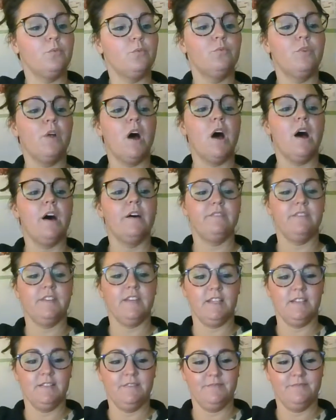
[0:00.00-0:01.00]

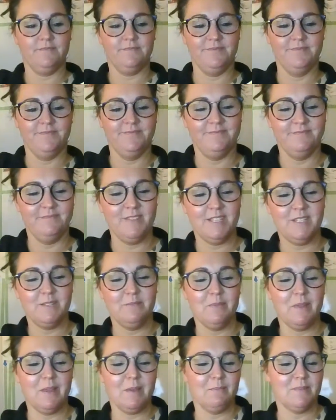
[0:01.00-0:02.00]
Ravi, Miss
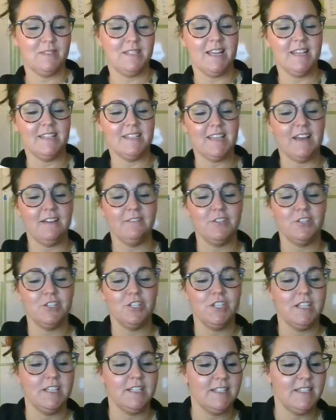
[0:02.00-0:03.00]
Beam says after
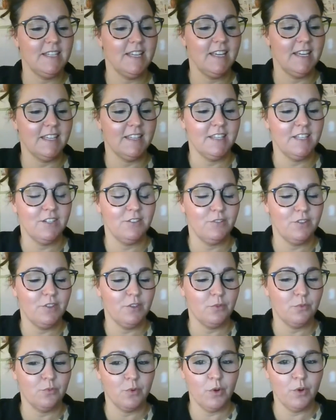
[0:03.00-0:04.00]
she has taken
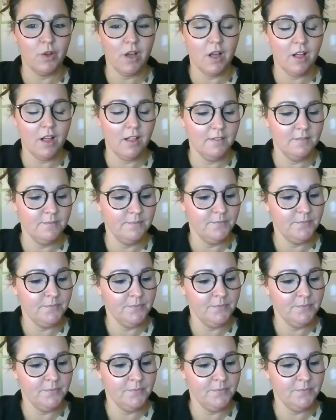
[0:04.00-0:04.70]
the roll call.